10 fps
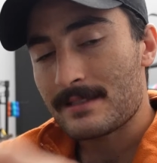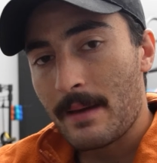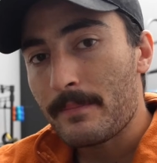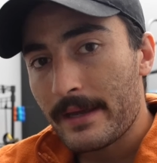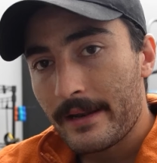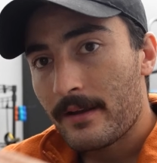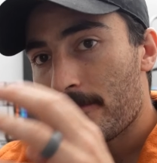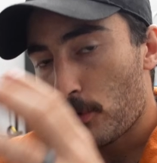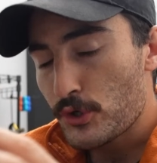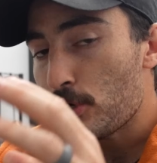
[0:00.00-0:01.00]
10-bit
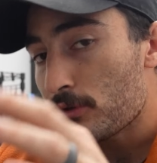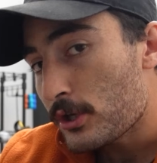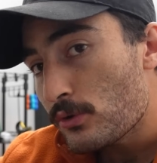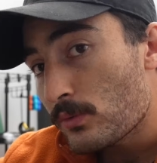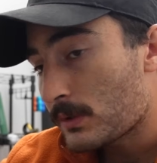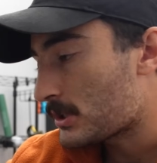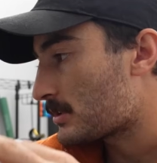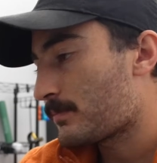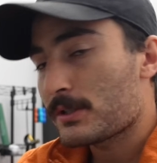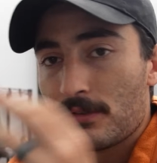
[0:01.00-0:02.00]
422, which
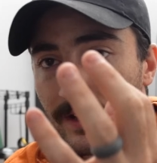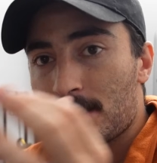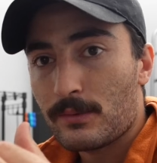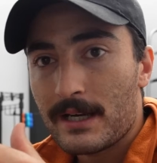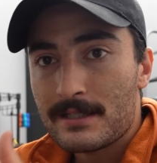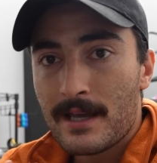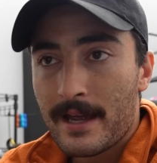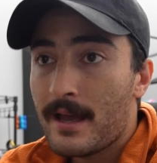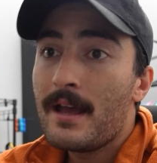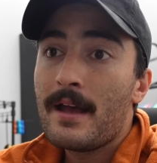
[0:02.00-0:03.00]
is a bunch of fancy way to
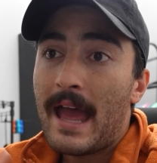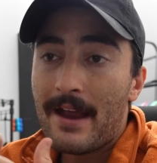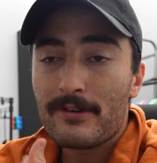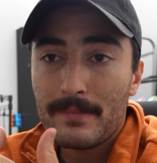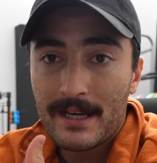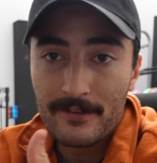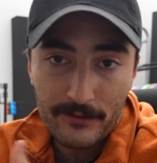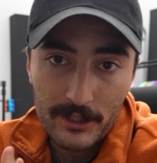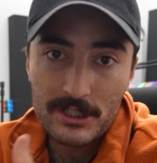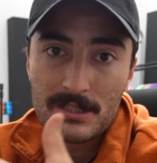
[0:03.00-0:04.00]
say every minute of
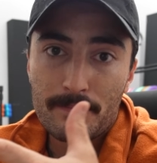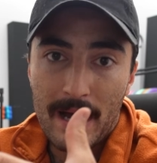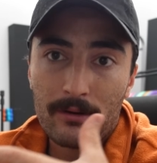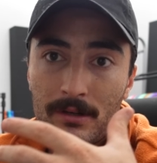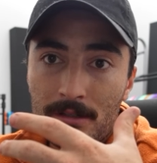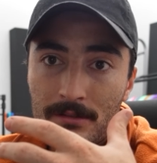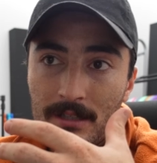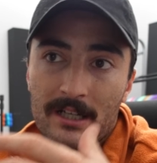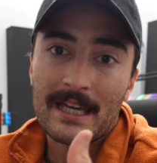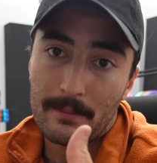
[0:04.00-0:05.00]
footage is about
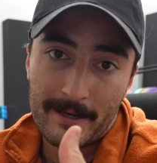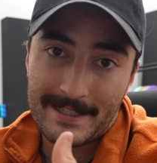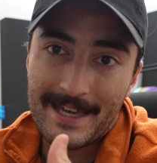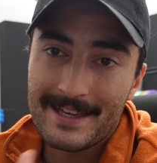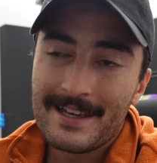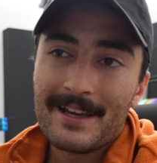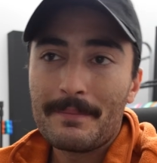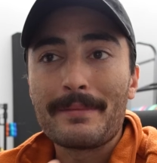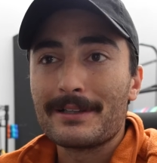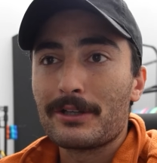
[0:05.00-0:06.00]
a gigabyte.
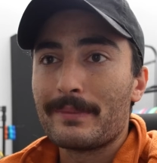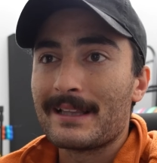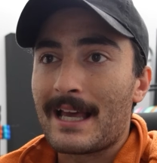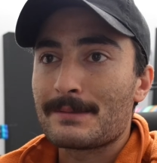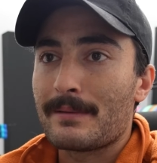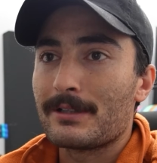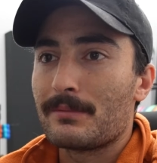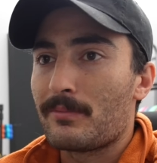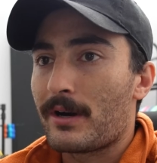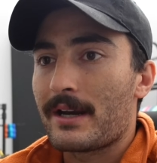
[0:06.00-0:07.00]
Maybe a little bit less, maybe a
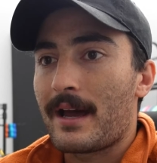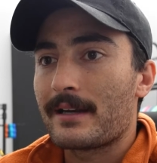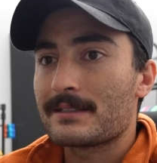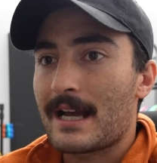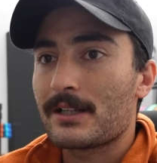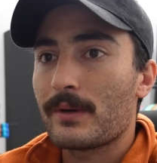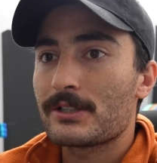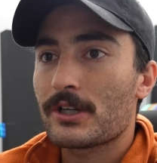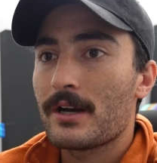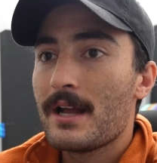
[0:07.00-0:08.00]
little bit more. I'm not exactly quite
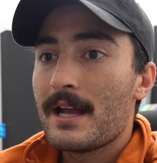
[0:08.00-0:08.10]
sure.